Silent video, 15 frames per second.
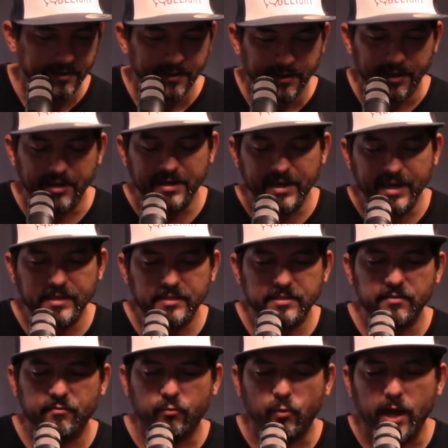a nest
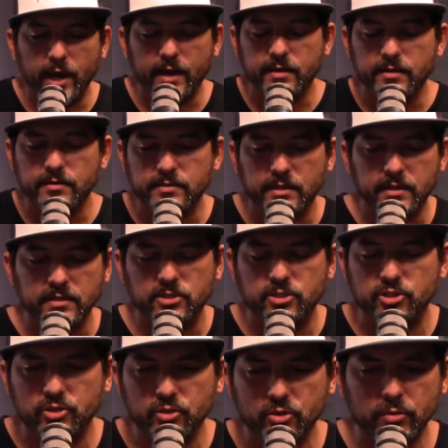of wires, and it's
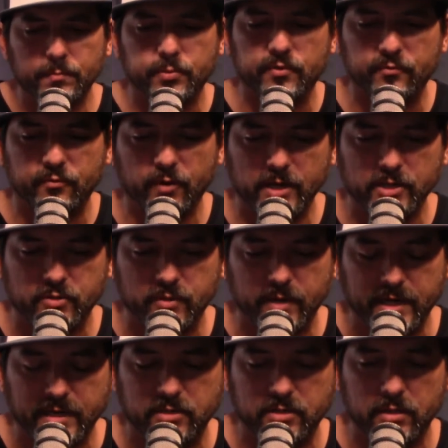super
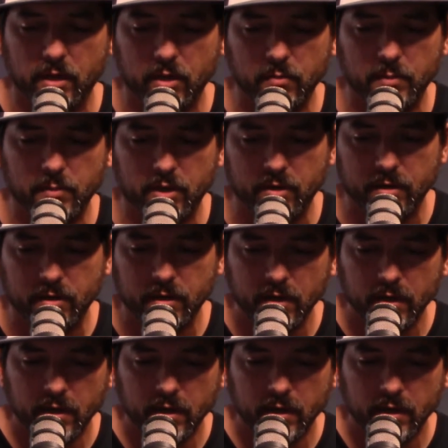frustrating to the homeowner,